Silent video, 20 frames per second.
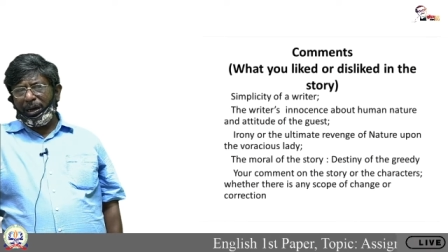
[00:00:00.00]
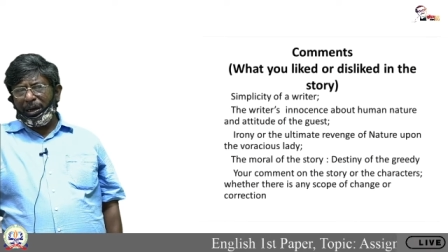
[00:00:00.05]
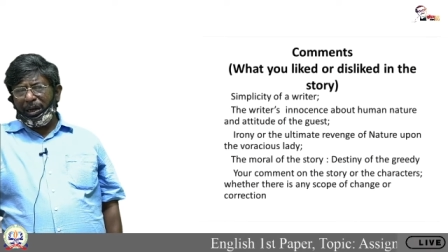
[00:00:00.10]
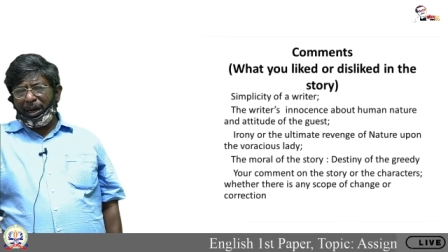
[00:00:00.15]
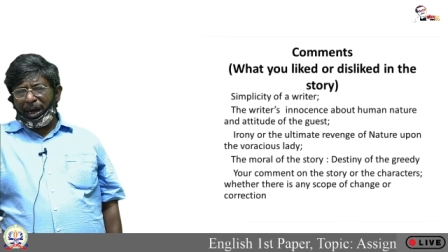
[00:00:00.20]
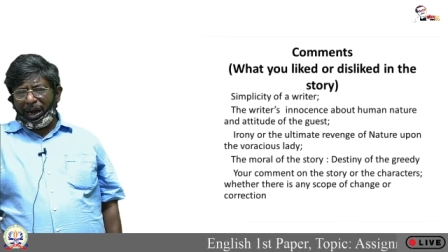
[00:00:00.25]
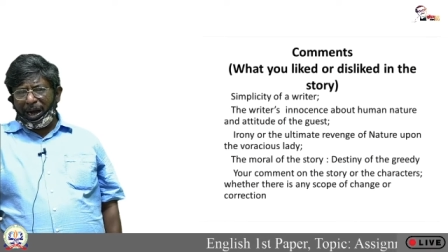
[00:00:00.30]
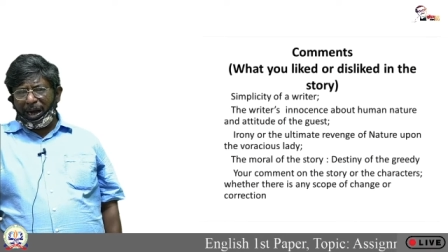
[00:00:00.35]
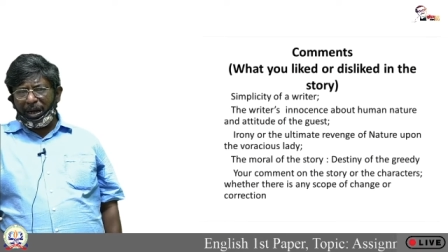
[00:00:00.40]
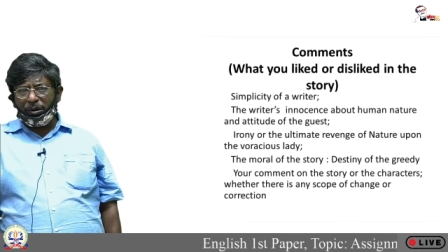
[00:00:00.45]

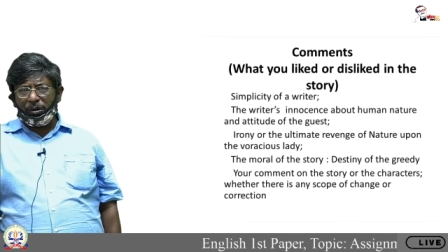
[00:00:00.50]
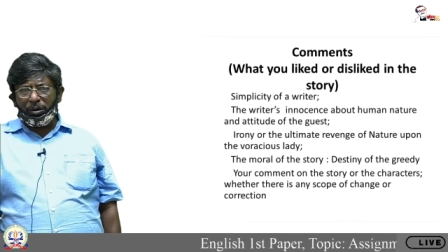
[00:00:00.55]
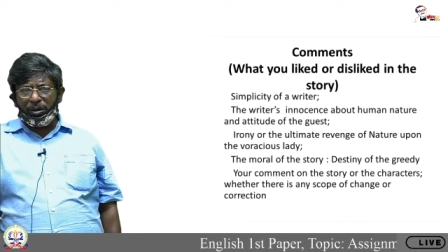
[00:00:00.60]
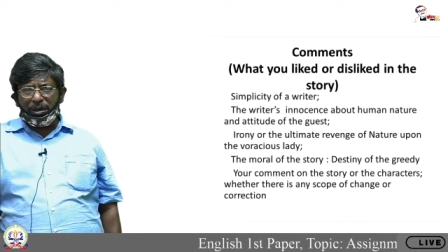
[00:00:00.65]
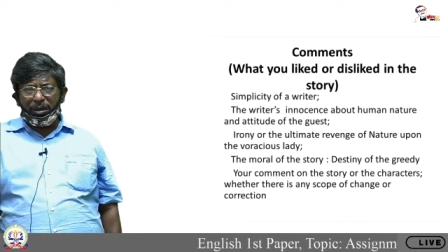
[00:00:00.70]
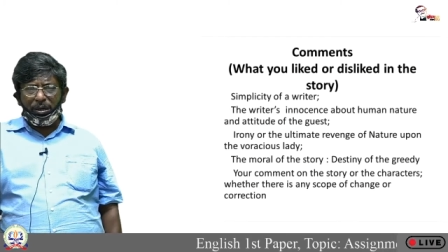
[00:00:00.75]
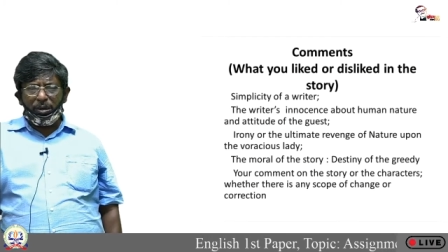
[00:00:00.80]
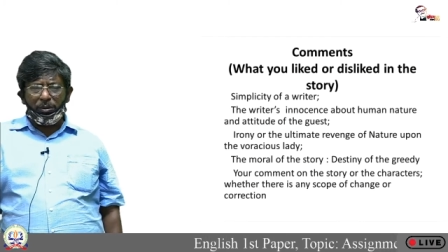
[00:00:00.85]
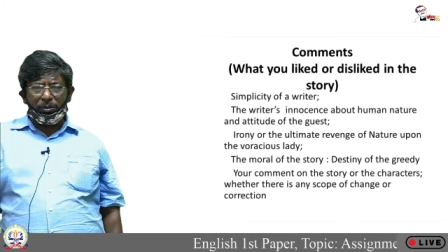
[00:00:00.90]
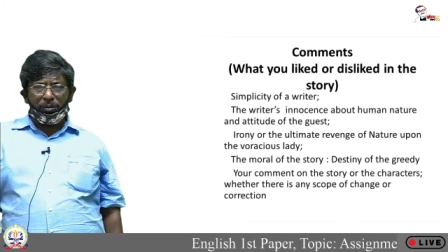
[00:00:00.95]

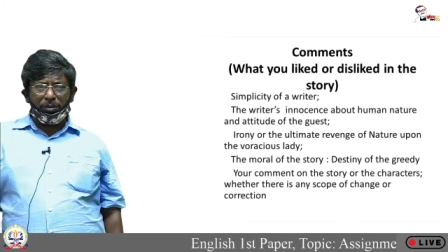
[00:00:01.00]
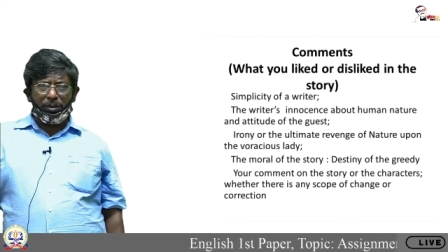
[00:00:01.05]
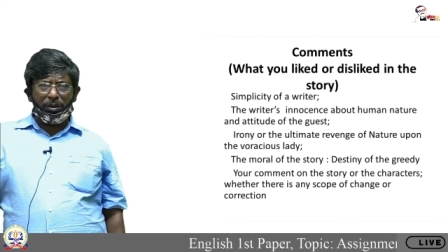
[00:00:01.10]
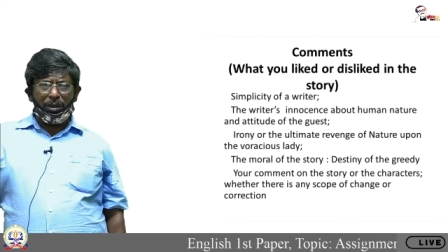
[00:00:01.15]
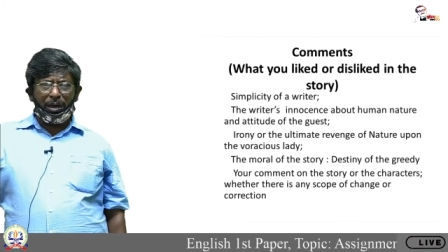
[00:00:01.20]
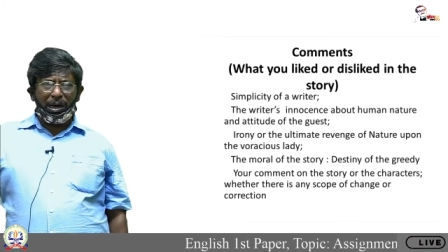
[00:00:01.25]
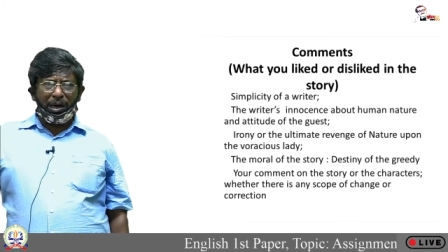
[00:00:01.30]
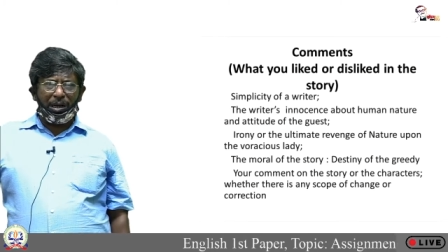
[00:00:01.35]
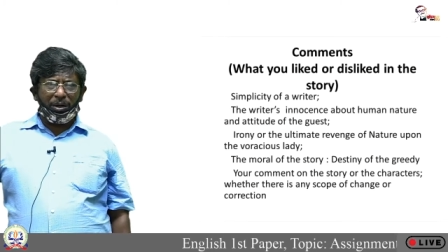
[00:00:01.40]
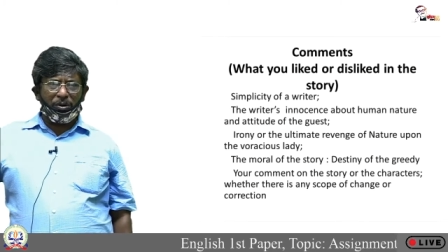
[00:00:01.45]
Irony,
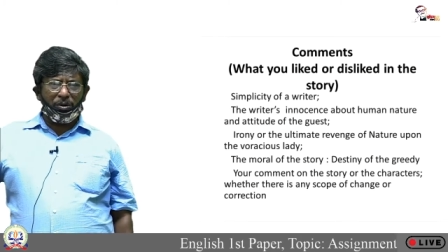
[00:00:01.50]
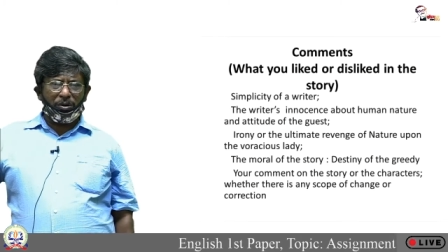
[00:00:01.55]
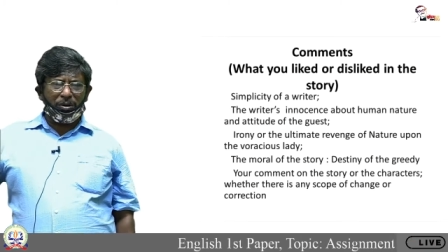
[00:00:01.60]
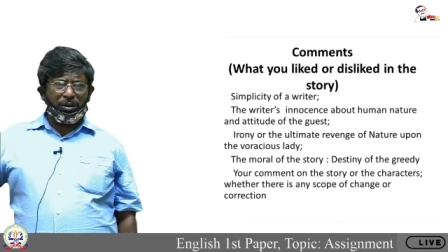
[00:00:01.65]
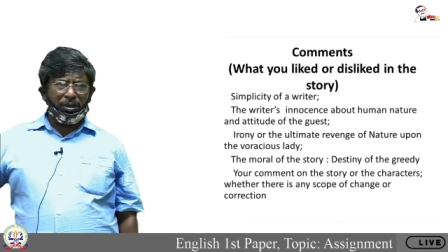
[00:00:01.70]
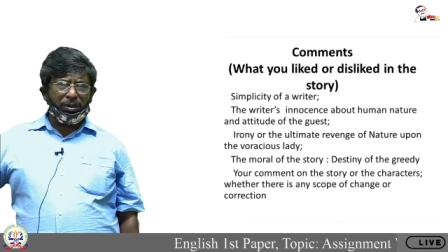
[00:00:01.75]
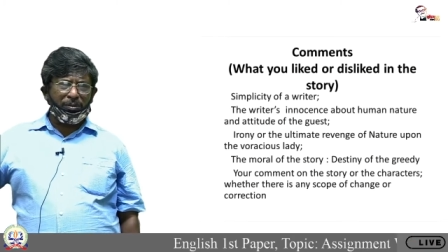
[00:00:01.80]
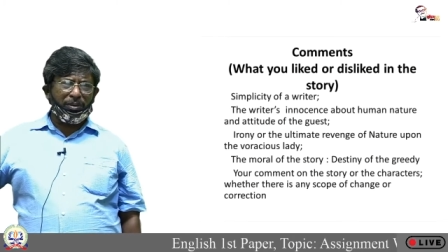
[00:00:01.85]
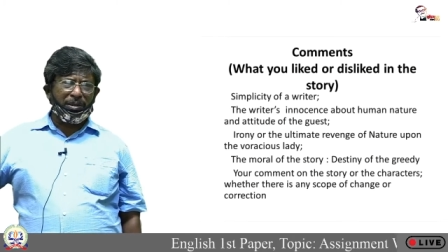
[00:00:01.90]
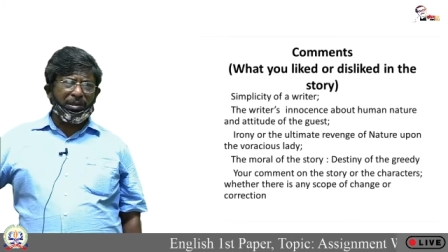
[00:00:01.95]

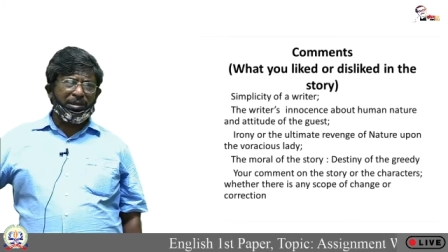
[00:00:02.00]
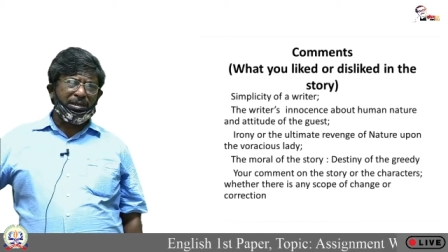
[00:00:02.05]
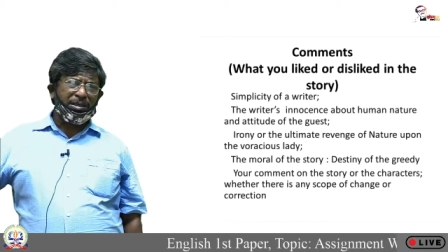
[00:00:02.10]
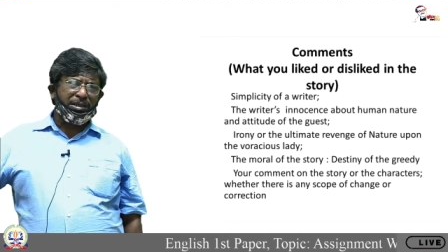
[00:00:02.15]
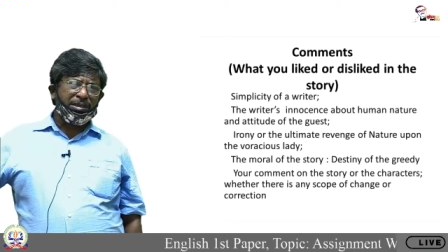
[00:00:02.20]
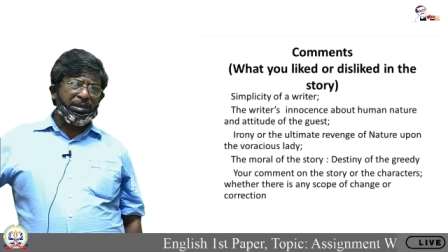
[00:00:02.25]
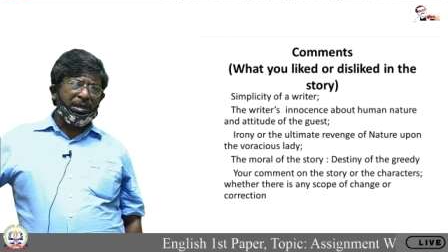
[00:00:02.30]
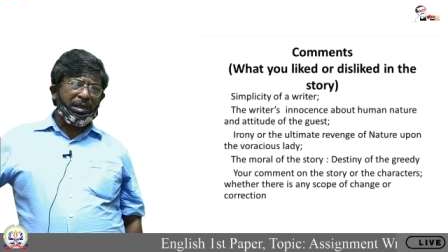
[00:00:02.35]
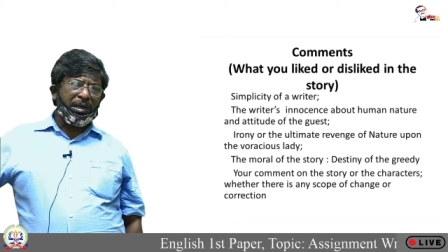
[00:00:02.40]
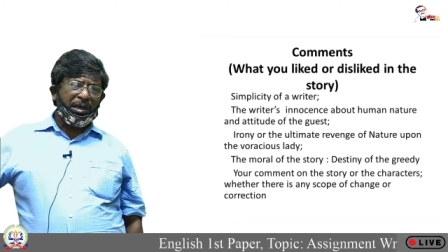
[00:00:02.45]
irony
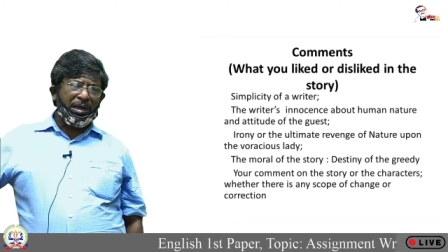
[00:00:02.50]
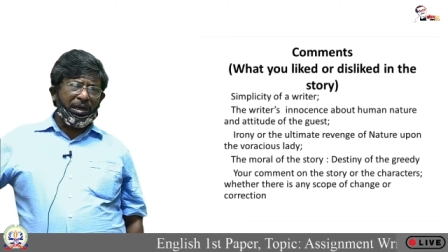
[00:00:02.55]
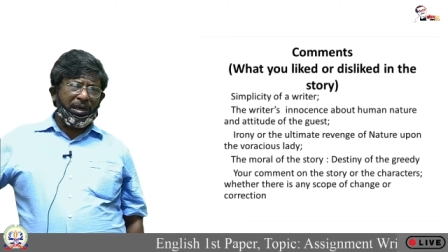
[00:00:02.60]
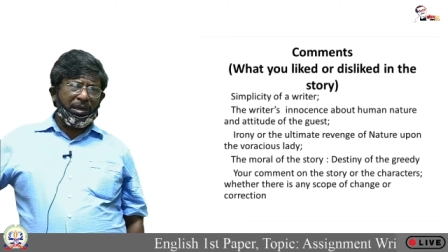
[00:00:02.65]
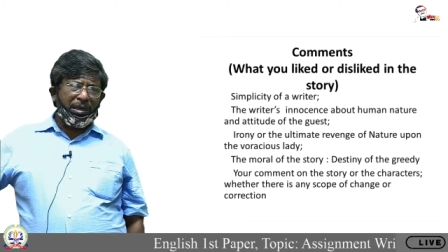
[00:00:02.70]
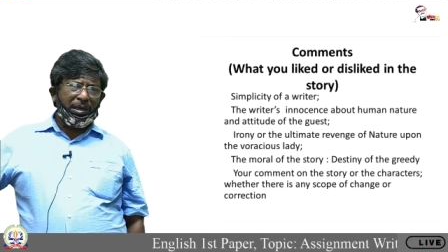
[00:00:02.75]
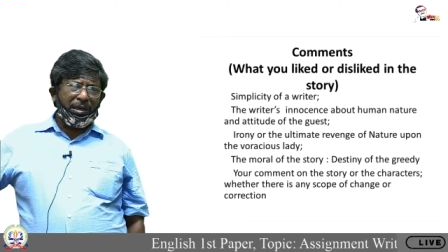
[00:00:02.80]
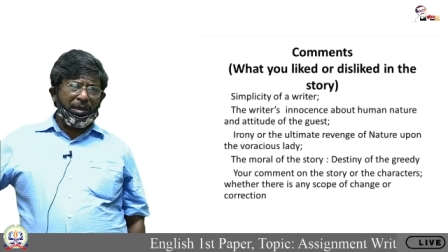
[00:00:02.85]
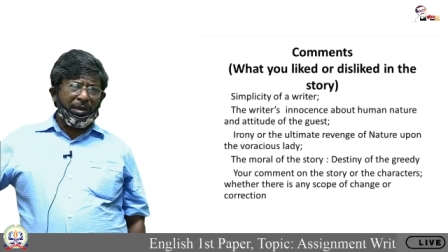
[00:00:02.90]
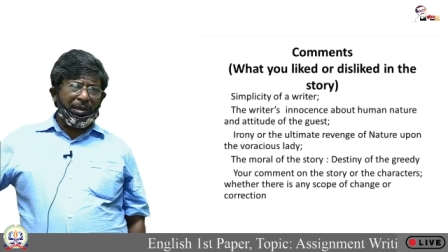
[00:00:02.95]
means
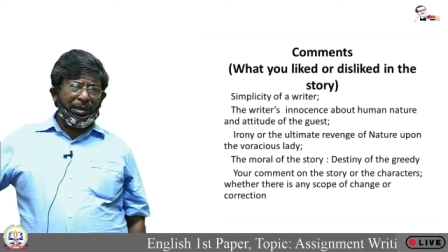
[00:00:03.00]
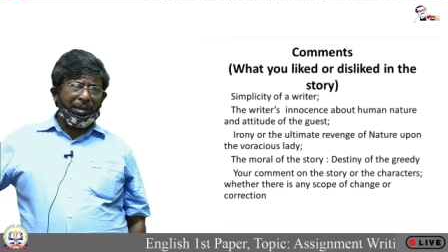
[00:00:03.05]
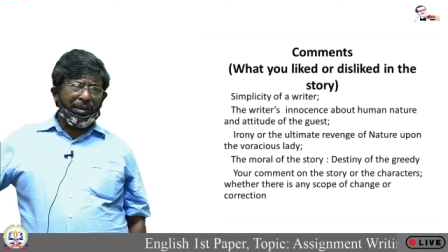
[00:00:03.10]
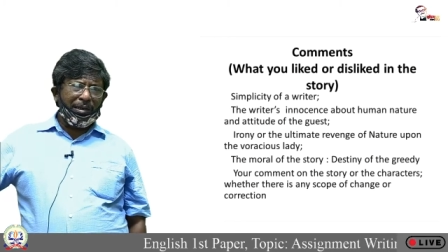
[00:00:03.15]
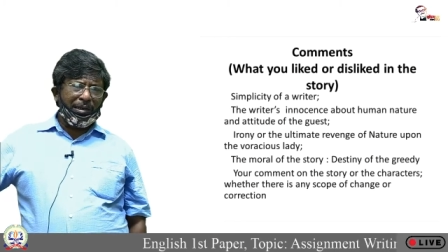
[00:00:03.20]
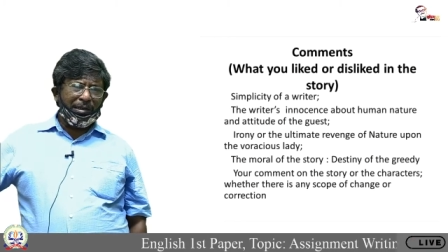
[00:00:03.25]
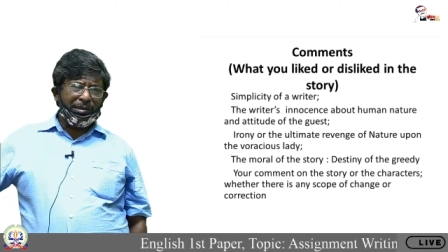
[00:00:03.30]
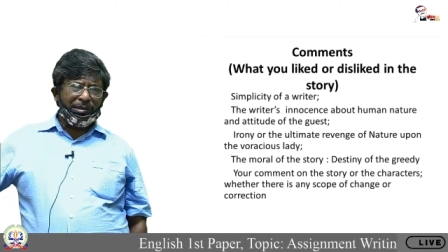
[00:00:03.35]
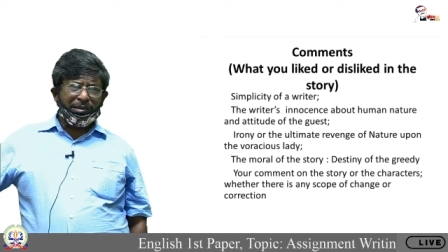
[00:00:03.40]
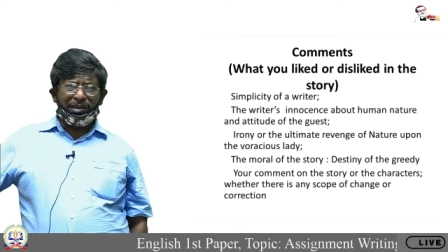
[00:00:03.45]

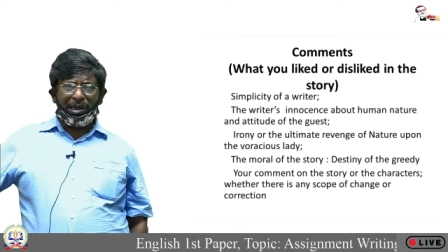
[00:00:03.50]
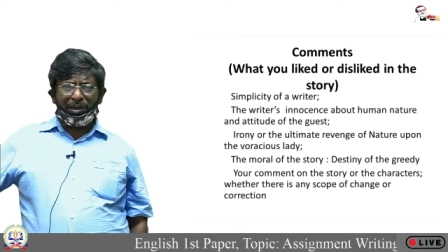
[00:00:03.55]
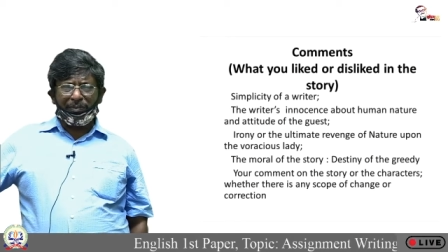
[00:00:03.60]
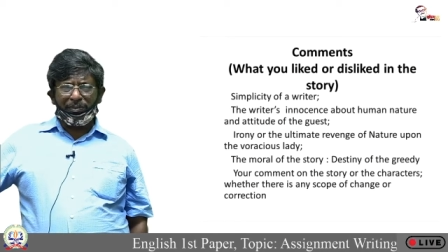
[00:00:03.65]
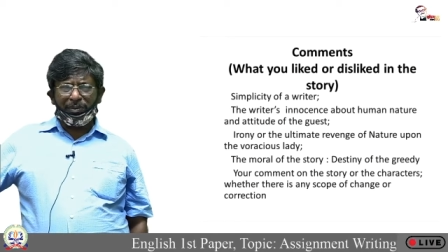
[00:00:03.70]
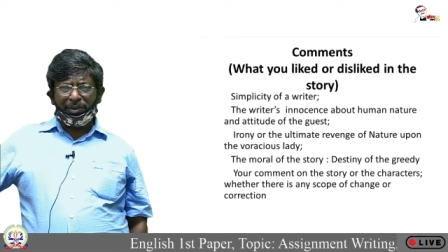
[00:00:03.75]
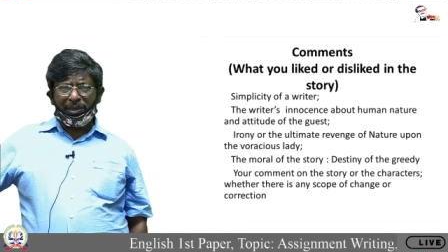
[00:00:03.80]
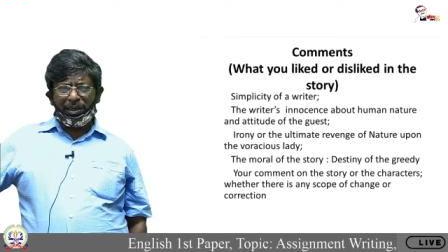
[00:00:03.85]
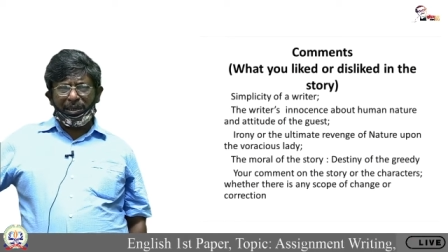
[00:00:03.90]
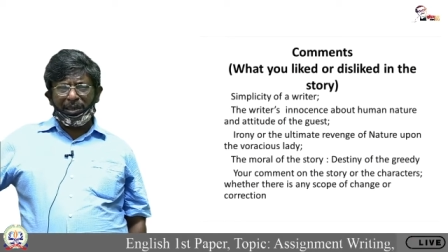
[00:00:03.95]

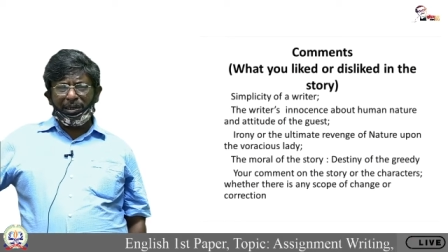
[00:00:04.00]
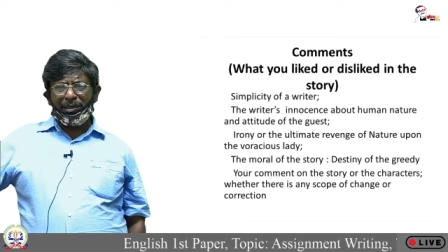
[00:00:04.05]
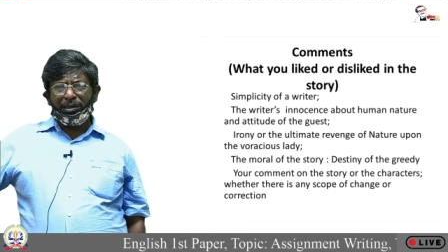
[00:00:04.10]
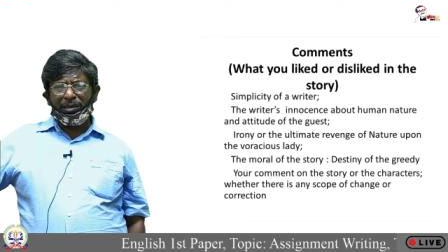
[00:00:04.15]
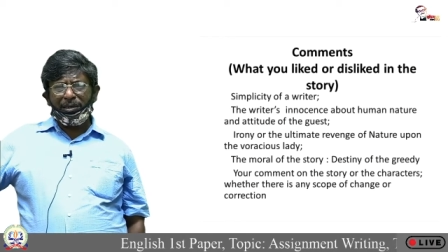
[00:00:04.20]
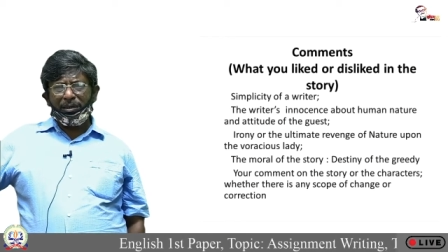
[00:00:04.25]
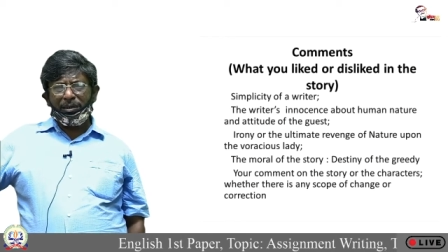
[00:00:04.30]
something,